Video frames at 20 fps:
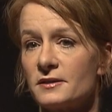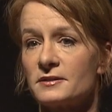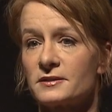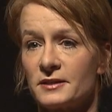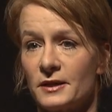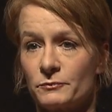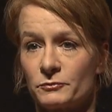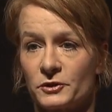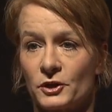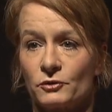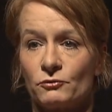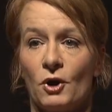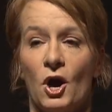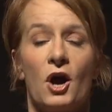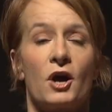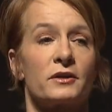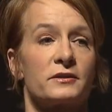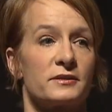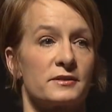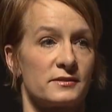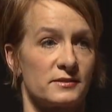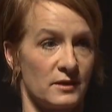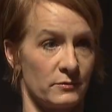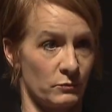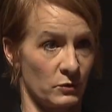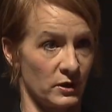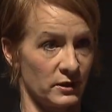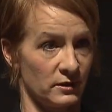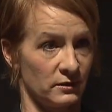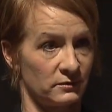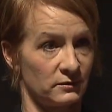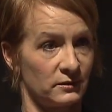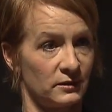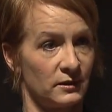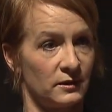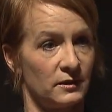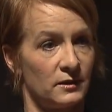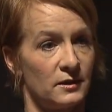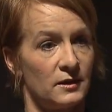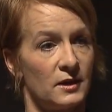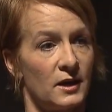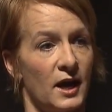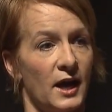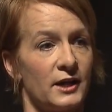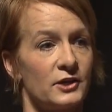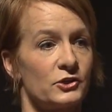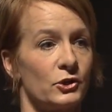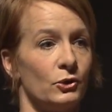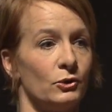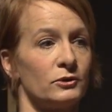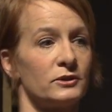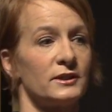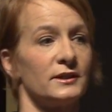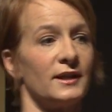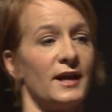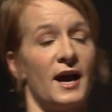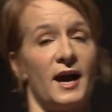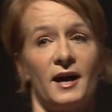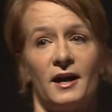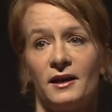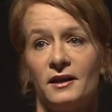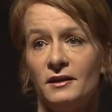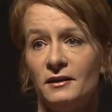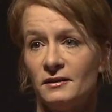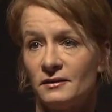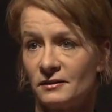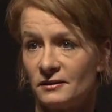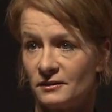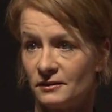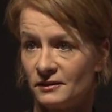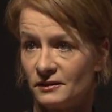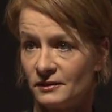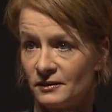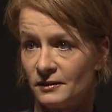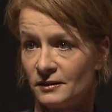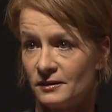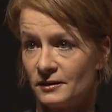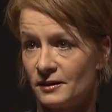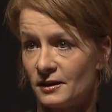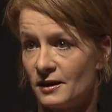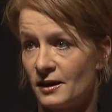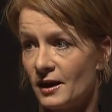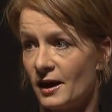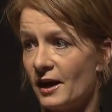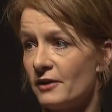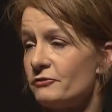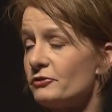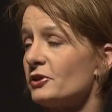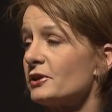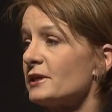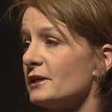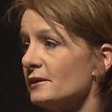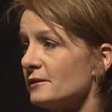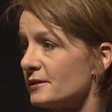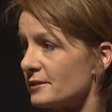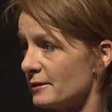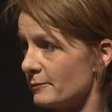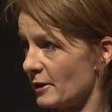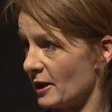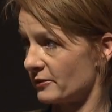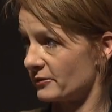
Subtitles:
something wrong to someone. I told a lie, I feel guilty about